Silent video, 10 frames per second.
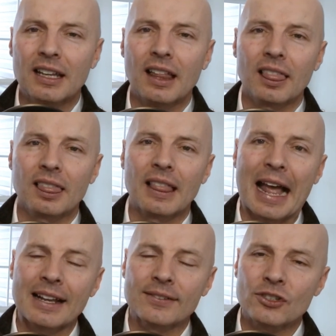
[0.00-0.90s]

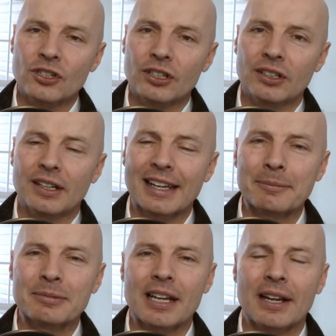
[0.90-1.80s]
last year, and
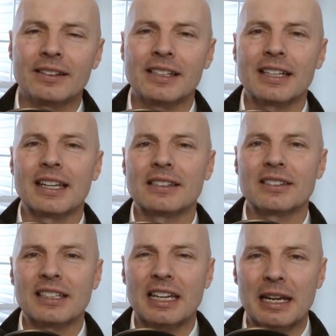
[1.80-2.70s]
I'm telling you, it's
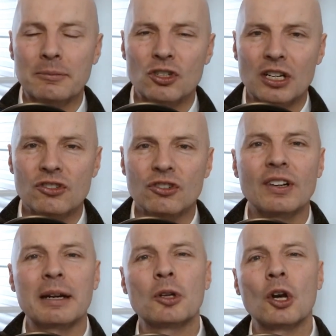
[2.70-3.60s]
a game changer.
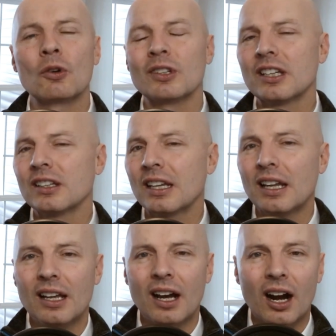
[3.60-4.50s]
I'm going in
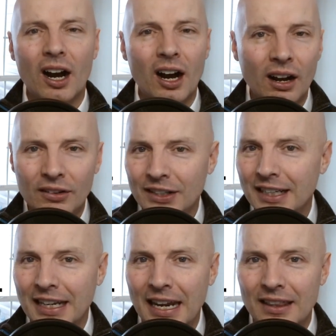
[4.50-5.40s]
all in
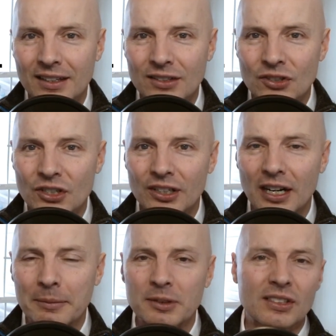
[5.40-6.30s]
again this year.
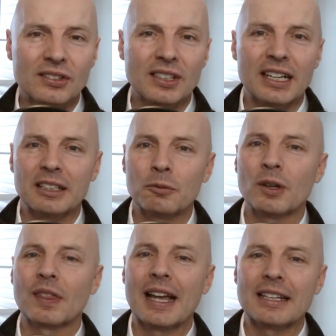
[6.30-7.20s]
I'm excited
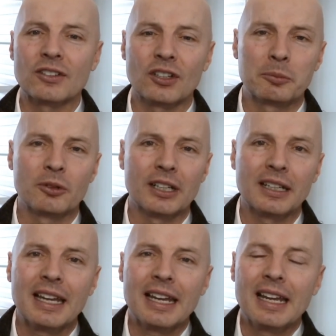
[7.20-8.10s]
what that's going to bring.
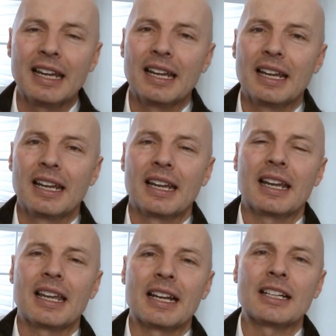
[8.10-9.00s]

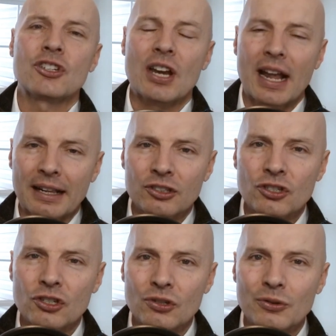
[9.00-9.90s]
And I
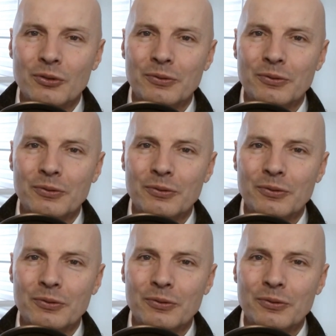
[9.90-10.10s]
challenge you